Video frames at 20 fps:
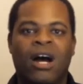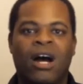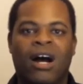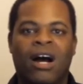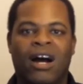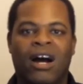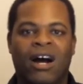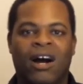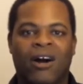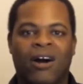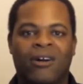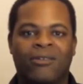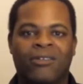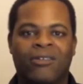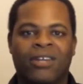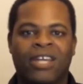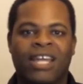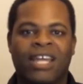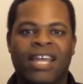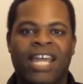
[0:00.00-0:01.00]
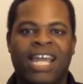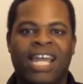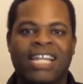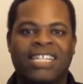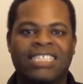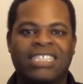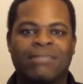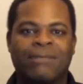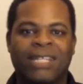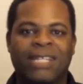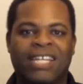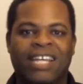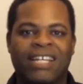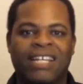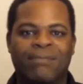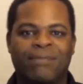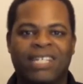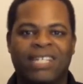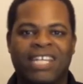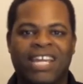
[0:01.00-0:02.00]
It doesn't
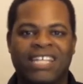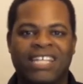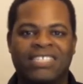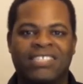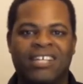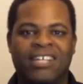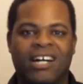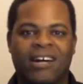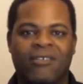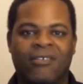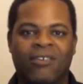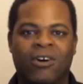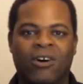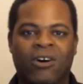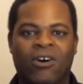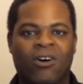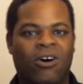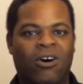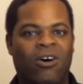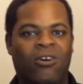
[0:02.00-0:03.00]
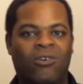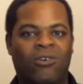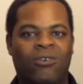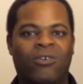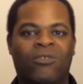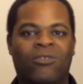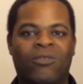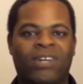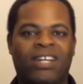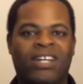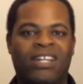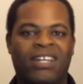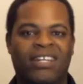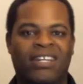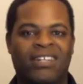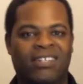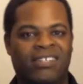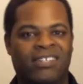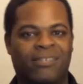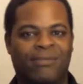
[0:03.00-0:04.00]
become the case of, oh,
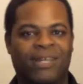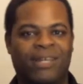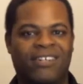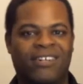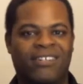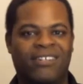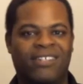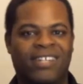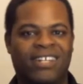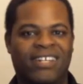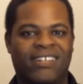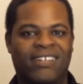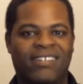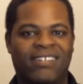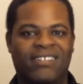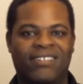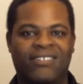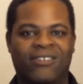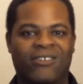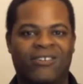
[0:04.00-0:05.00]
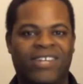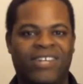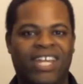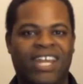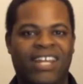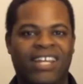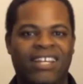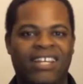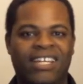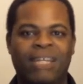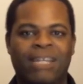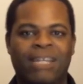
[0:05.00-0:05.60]
really? The butler did it? No kidding.